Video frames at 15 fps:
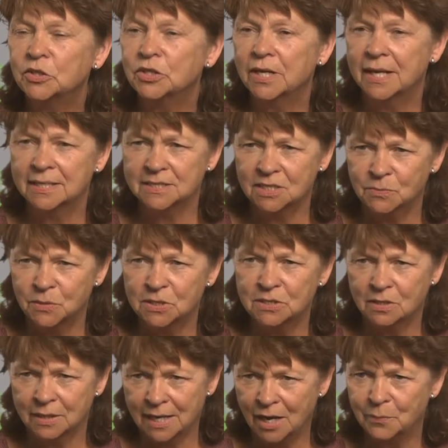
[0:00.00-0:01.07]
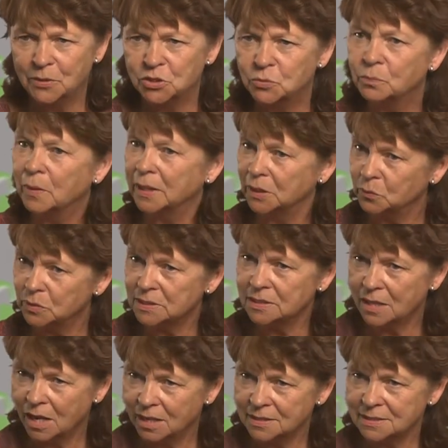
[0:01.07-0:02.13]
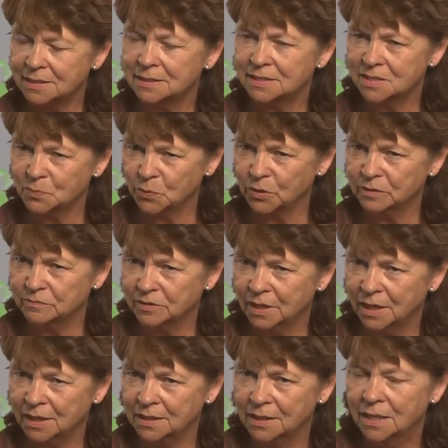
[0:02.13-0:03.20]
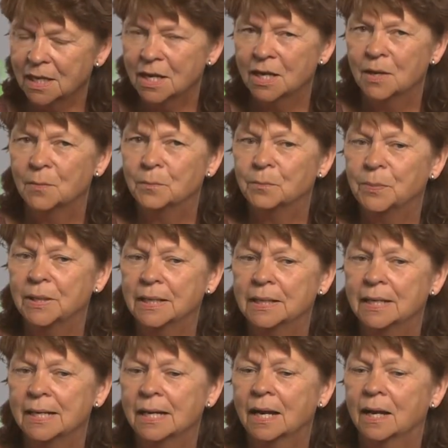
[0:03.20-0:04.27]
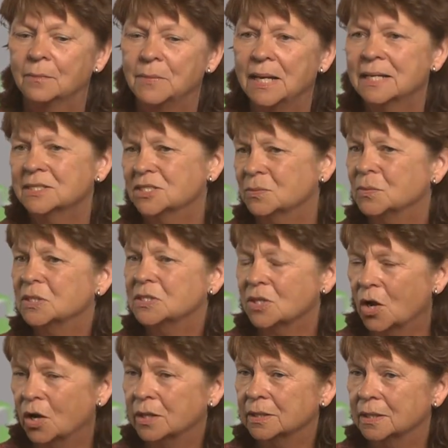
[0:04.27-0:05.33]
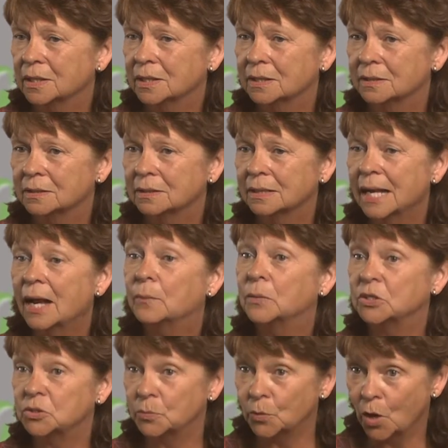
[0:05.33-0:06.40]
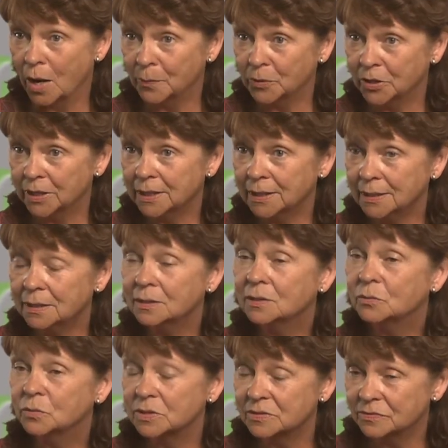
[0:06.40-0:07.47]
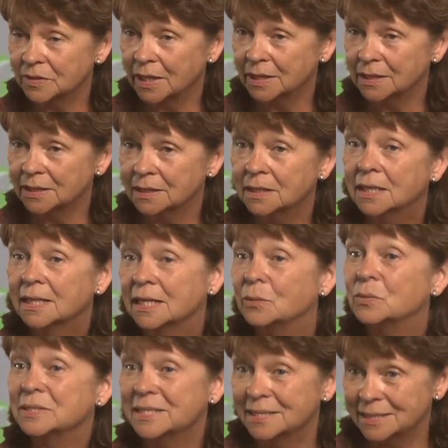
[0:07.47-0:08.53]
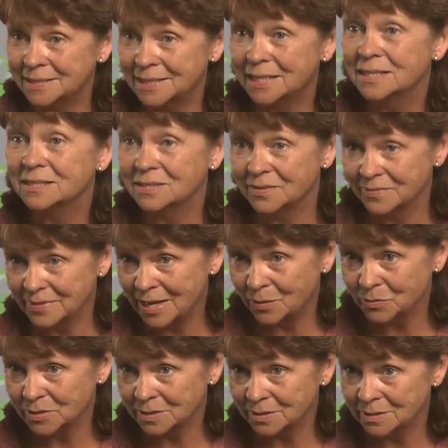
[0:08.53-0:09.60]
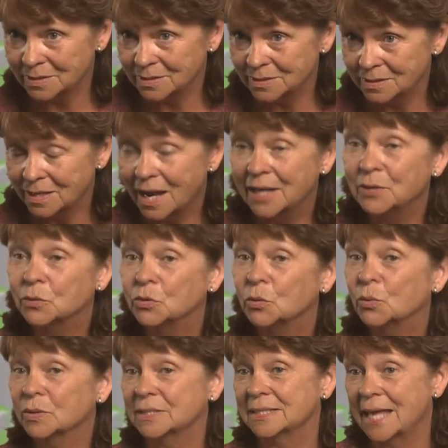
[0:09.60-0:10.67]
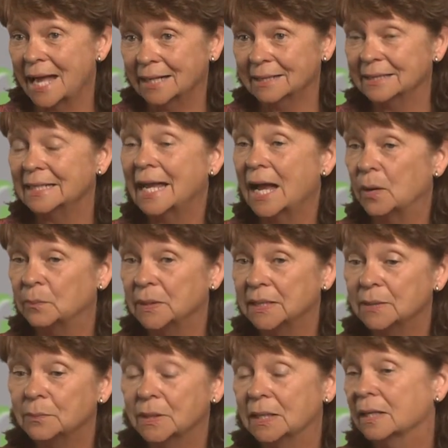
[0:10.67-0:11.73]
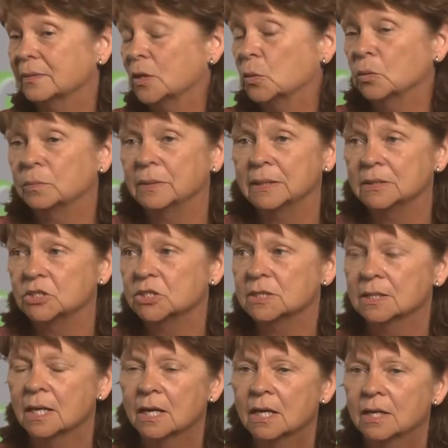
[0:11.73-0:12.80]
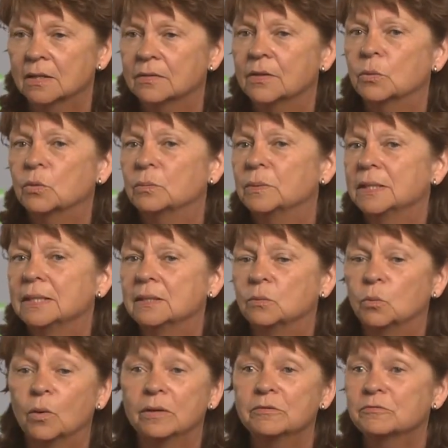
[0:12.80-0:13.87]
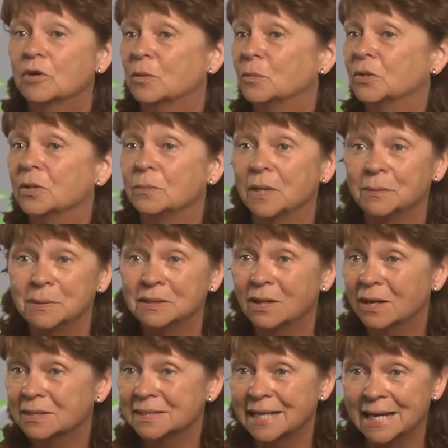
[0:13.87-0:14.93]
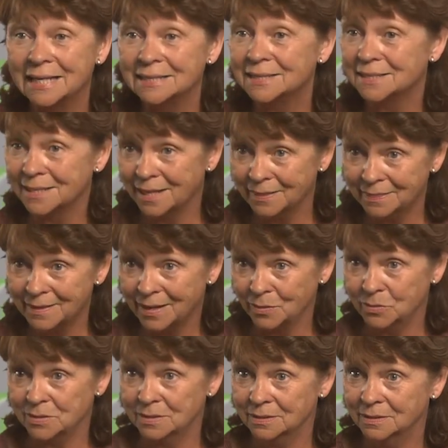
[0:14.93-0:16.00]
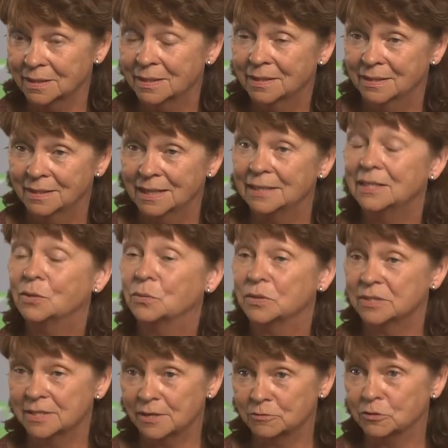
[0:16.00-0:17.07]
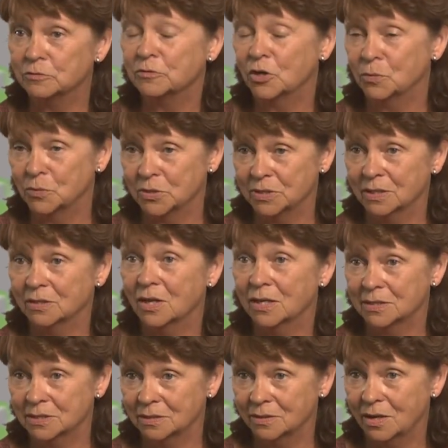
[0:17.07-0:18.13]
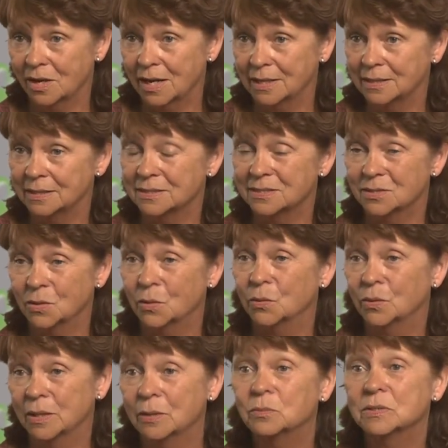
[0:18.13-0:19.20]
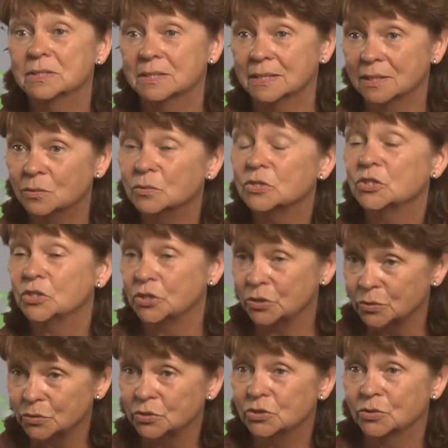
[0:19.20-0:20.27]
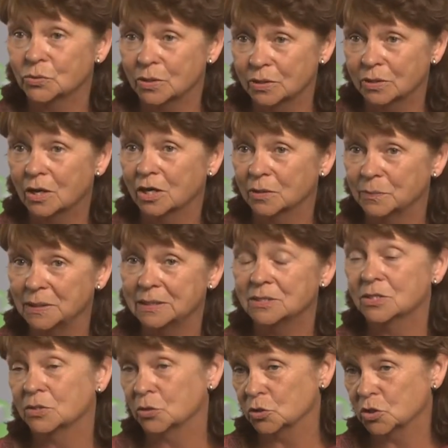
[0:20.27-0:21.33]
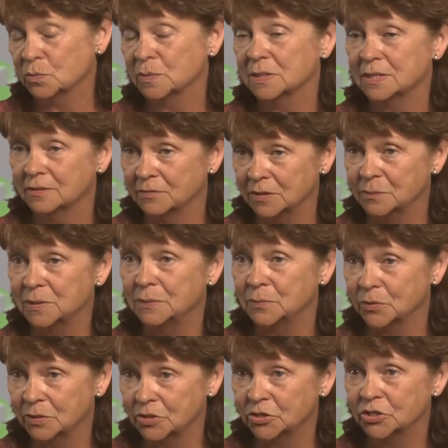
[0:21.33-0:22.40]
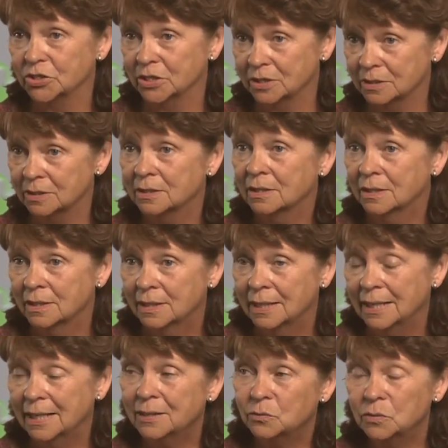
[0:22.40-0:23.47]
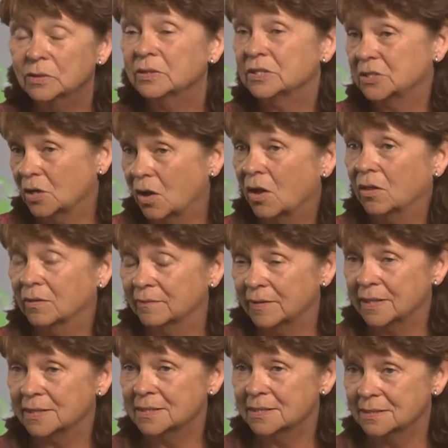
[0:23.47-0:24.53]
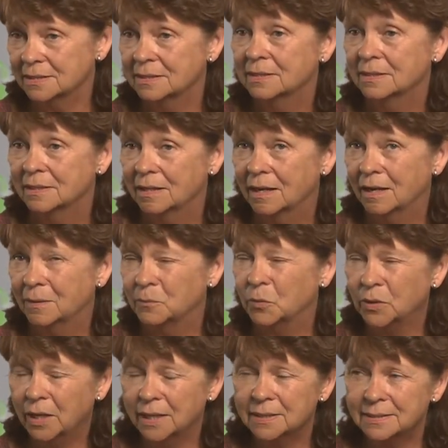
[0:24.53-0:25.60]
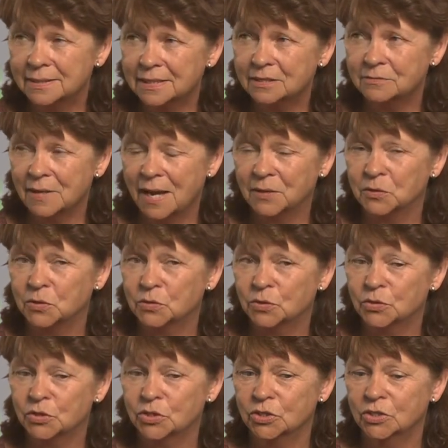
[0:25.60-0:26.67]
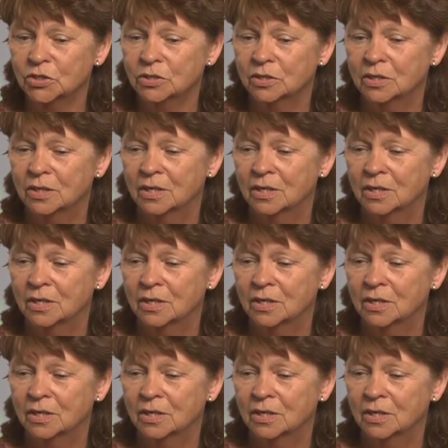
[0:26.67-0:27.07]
heard estimates on how much money was lost in the spring flood, but um, estimates on the, how much property was flooded, it was in the tens of thousands. I don't know exactly how many, but there would be just, there would be one farmer that maybe lost eight to 10,000. And there were several farmers that lost a lot. And so it was, it was huge to our economy and to those specific people this year, and really to all of us. Um, when I think of agriculture,